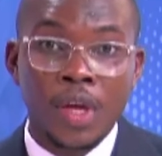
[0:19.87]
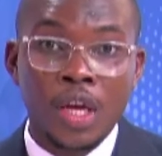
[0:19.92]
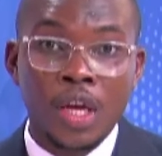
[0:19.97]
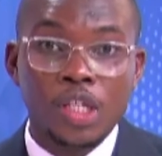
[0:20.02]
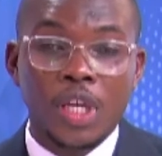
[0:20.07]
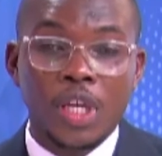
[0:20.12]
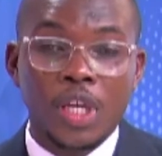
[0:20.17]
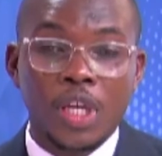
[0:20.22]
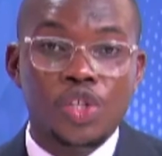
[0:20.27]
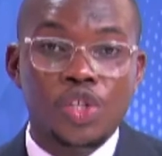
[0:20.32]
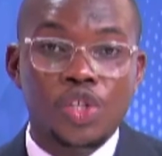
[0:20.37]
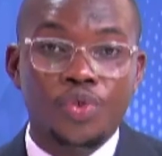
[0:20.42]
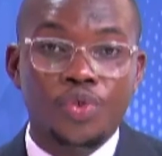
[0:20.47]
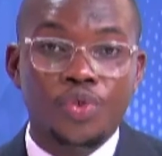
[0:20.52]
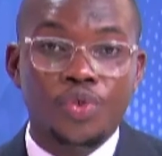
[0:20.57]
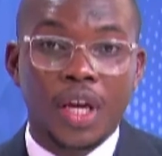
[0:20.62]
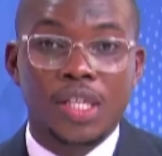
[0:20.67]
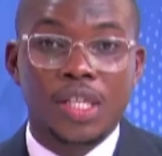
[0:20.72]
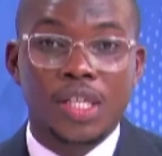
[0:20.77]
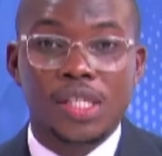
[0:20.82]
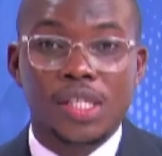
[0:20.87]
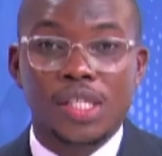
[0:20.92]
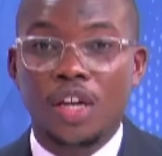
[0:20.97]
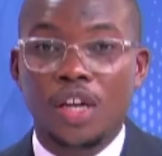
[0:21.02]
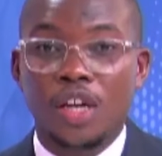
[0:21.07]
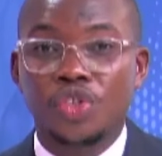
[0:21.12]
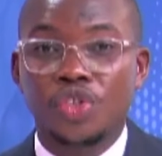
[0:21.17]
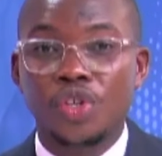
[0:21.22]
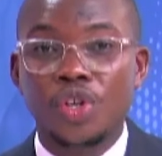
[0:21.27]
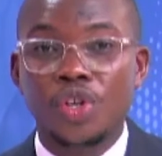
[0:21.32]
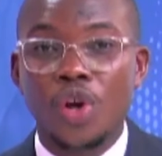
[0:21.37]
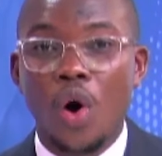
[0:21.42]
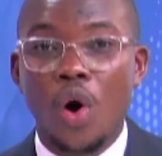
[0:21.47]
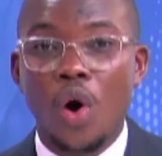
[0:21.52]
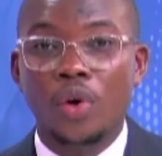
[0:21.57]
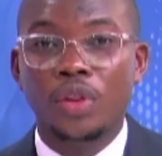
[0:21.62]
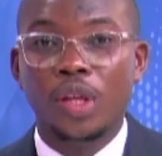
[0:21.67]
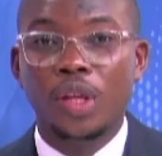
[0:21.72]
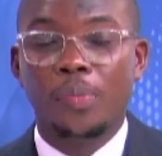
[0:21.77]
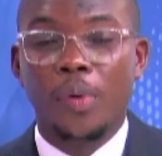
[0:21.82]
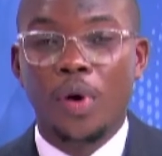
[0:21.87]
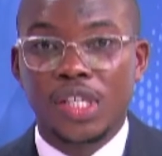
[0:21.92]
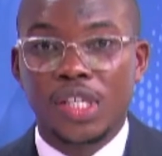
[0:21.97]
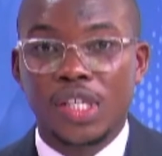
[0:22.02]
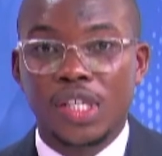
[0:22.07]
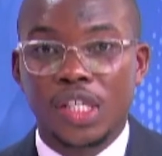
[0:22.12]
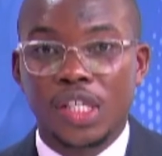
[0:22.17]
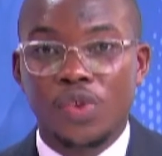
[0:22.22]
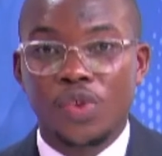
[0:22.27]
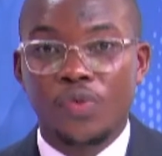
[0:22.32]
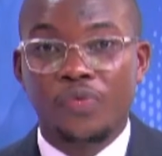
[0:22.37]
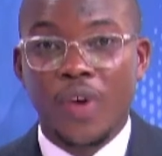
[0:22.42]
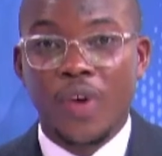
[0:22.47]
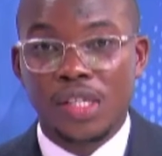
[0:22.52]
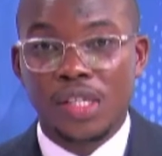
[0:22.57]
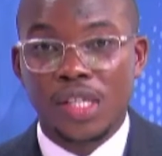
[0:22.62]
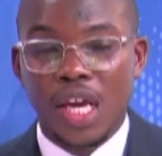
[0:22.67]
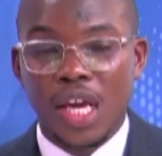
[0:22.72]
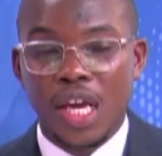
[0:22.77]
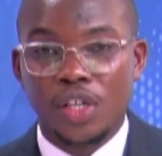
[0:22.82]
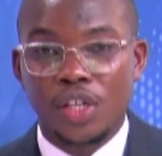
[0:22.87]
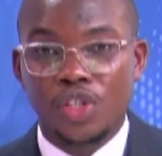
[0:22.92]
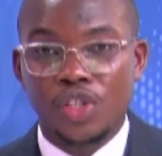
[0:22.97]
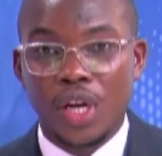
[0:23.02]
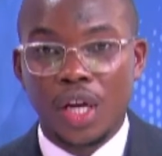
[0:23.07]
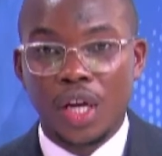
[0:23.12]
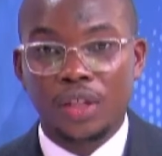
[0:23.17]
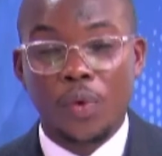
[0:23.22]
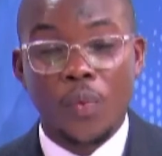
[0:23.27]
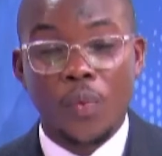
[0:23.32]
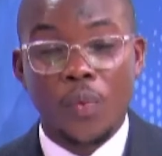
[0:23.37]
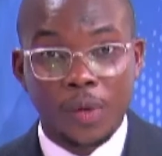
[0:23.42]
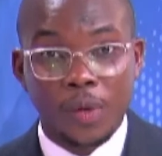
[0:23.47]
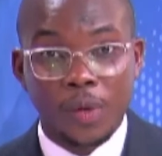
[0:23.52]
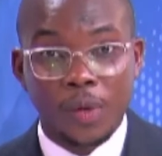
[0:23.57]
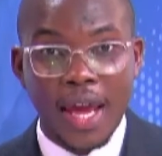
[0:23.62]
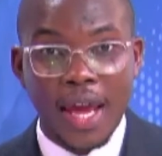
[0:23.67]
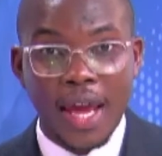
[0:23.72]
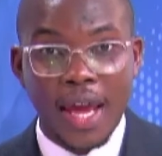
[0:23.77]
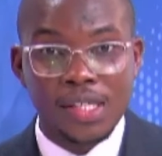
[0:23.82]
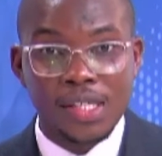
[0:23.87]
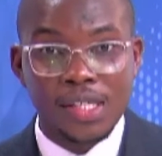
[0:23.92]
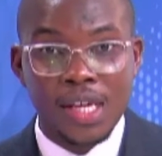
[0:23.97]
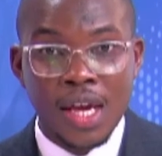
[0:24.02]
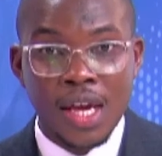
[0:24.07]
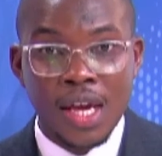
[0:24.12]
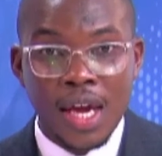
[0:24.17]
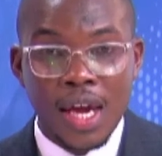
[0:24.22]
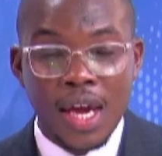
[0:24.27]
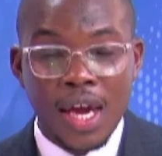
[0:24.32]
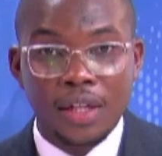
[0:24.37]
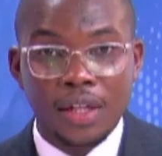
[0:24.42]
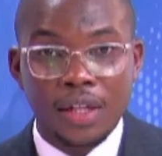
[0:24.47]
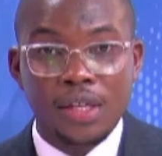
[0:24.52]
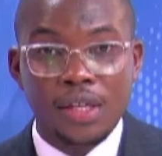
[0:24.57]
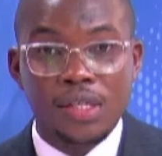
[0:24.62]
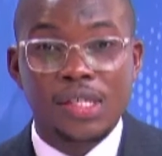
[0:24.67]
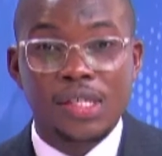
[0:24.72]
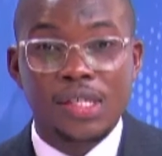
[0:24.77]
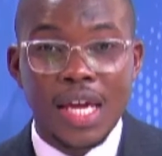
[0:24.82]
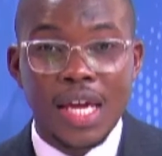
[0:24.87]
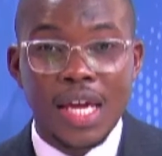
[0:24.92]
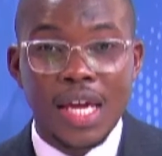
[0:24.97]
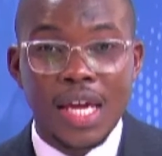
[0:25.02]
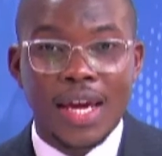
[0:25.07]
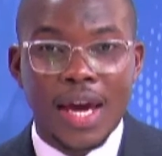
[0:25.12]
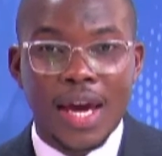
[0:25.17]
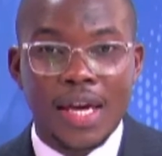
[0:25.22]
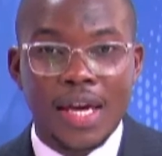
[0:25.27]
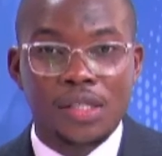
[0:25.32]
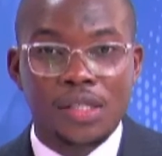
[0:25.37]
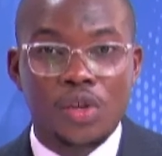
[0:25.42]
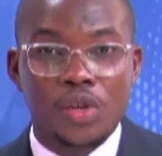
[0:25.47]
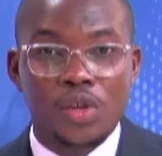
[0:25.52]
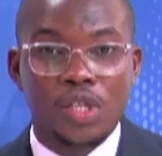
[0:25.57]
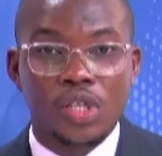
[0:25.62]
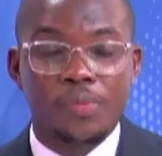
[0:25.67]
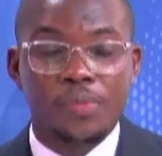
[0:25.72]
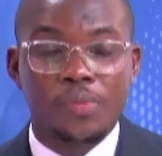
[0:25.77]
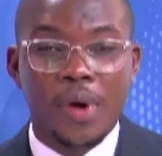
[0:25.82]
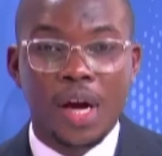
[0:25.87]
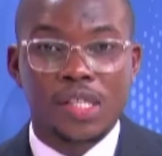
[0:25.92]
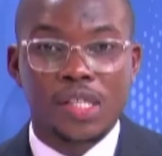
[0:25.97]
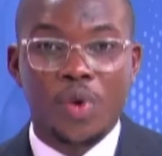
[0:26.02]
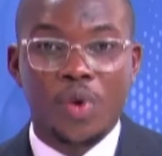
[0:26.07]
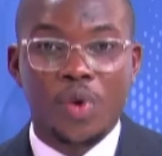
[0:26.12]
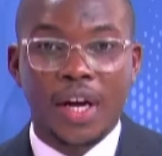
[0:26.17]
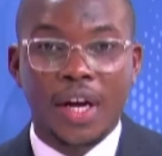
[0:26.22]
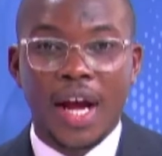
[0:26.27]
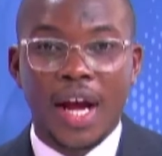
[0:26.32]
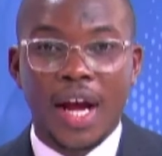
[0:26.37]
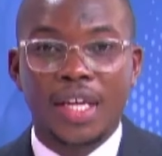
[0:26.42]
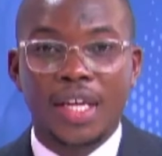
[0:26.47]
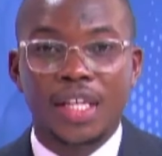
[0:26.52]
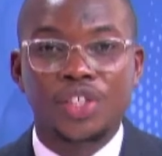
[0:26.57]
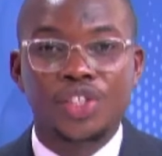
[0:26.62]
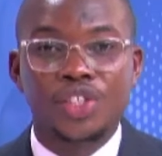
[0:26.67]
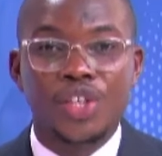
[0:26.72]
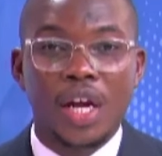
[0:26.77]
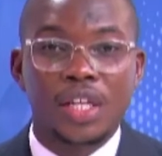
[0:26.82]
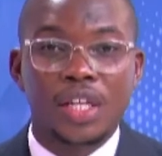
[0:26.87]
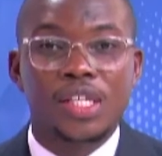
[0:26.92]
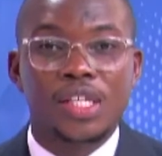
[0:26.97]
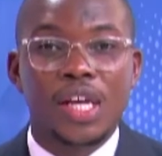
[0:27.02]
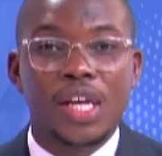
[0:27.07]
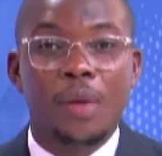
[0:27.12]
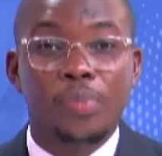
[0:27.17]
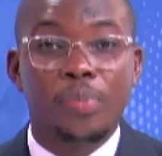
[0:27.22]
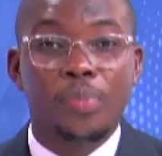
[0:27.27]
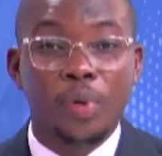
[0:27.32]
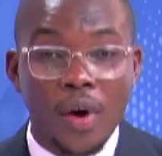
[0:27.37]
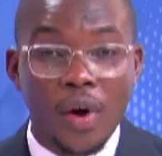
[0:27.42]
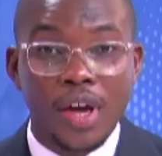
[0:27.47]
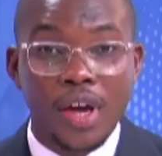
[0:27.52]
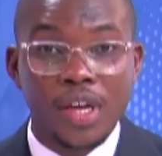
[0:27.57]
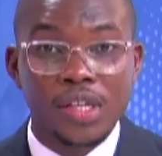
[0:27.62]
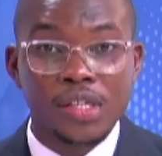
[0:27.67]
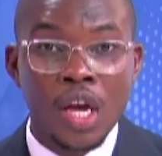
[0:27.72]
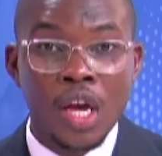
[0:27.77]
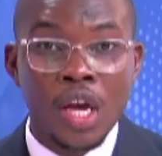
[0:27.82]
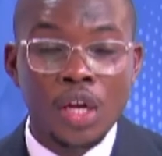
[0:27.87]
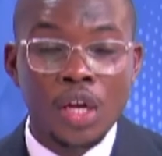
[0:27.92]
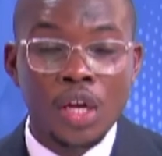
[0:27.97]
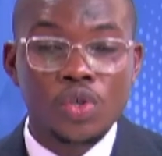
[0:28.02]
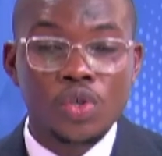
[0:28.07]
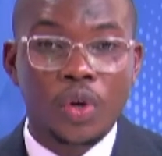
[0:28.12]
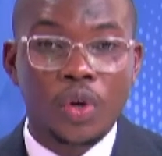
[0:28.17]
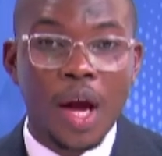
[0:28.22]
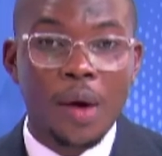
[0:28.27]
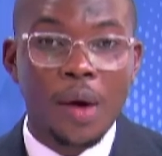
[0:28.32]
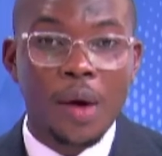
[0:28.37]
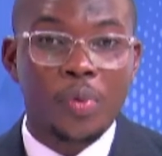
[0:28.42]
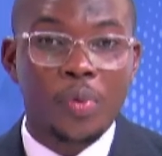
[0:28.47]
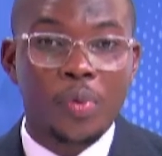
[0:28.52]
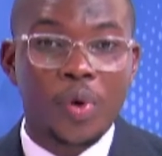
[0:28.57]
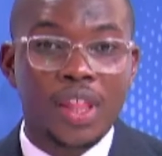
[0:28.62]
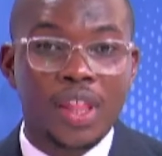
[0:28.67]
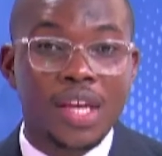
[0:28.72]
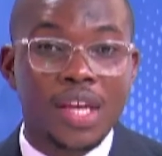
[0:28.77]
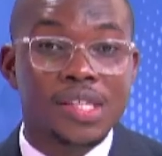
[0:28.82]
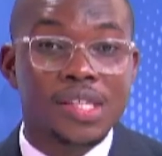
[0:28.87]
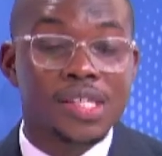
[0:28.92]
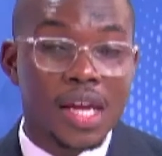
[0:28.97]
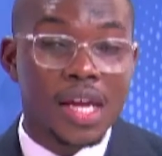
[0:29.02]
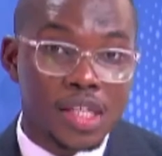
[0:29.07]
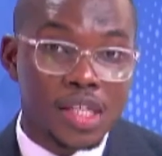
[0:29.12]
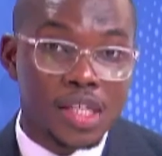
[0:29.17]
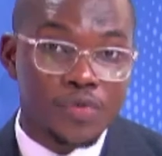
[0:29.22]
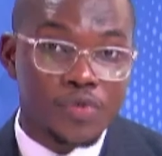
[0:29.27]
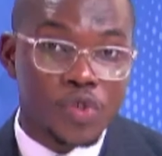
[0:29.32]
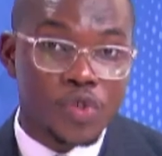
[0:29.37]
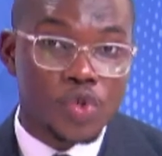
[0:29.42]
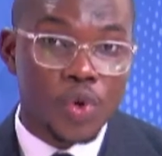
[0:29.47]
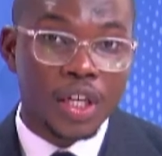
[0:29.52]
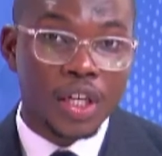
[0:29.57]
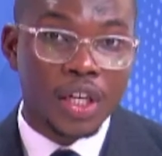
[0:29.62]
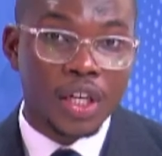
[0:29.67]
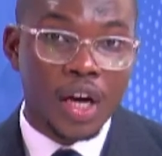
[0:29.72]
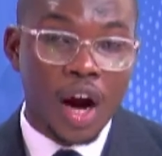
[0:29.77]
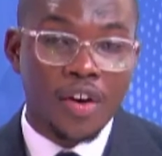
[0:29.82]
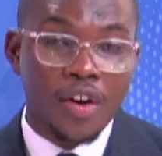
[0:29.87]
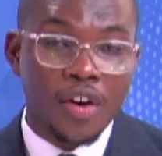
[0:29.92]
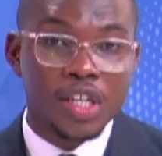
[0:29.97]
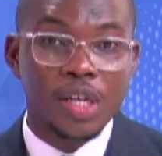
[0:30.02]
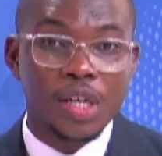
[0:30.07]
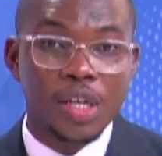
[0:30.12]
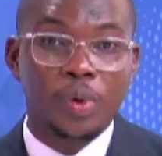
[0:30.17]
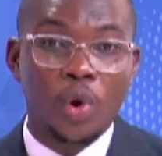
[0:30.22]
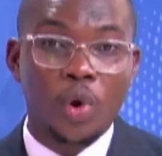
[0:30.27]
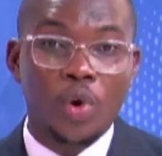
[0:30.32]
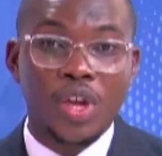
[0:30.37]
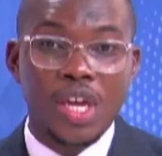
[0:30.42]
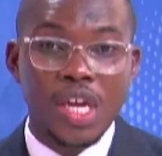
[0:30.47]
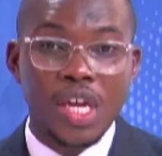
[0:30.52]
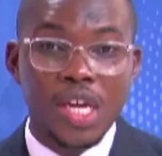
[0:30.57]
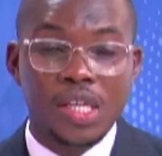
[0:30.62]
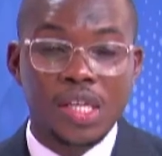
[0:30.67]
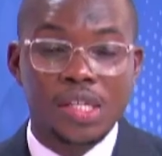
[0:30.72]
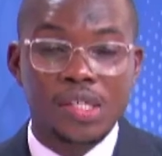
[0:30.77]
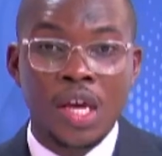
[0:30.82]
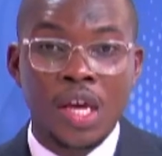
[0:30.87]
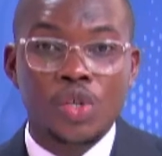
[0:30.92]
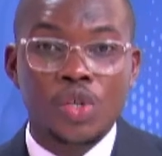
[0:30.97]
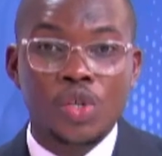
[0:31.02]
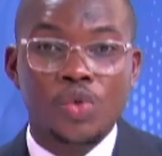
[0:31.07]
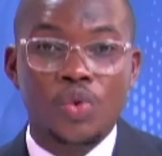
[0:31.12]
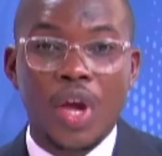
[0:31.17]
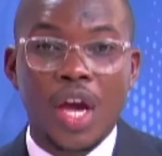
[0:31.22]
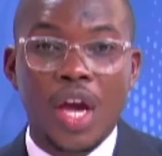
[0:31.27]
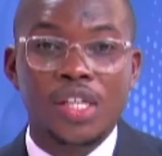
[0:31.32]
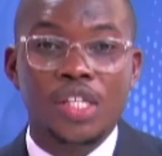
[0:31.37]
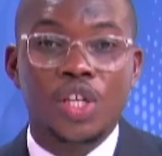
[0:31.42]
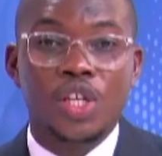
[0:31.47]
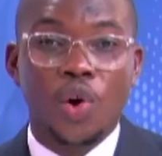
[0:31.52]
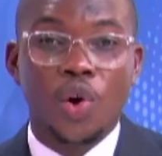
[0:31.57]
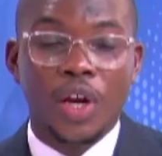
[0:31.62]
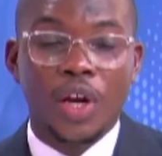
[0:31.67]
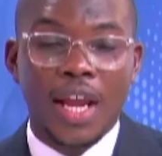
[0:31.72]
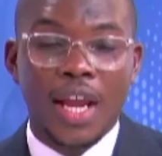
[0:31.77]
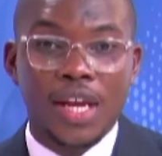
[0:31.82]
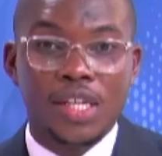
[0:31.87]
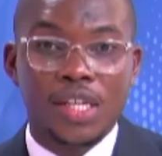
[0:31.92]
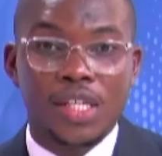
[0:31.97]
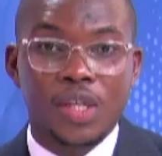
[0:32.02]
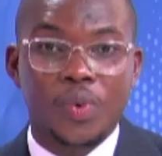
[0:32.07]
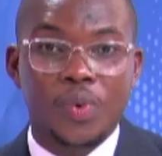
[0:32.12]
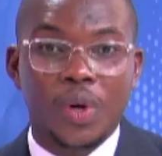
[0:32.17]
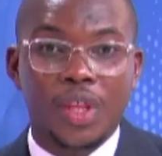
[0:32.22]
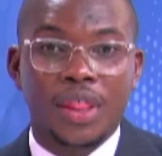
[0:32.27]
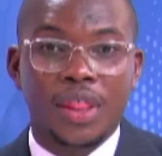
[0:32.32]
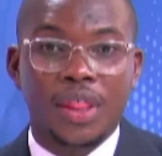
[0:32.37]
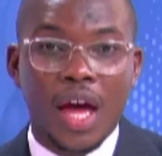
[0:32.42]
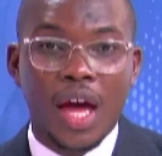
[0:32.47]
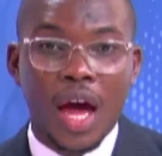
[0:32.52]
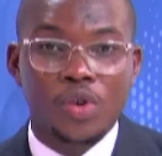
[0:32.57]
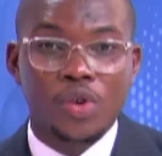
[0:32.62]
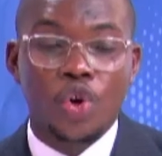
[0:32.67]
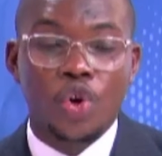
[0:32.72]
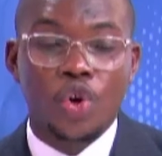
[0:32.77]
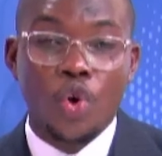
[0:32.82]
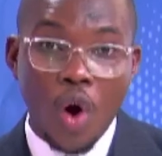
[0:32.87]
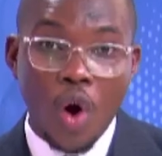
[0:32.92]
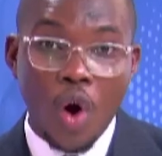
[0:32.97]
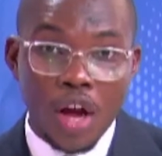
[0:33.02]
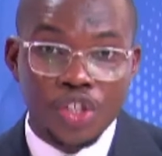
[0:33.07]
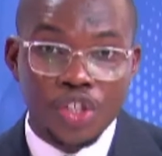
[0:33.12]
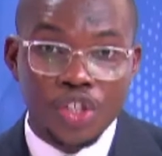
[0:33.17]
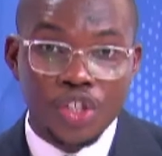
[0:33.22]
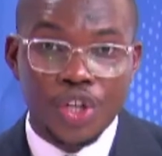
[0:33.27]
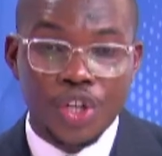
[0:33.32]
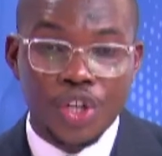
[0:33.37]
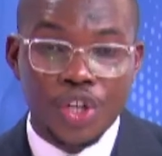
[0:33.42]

Speaking during a discussion on the politics of vaccination at the workplace, Health CAS Dr. Mercy Mwangangi challenged employers to come up with incentives to encourage employers employees to get inoculated without coercion.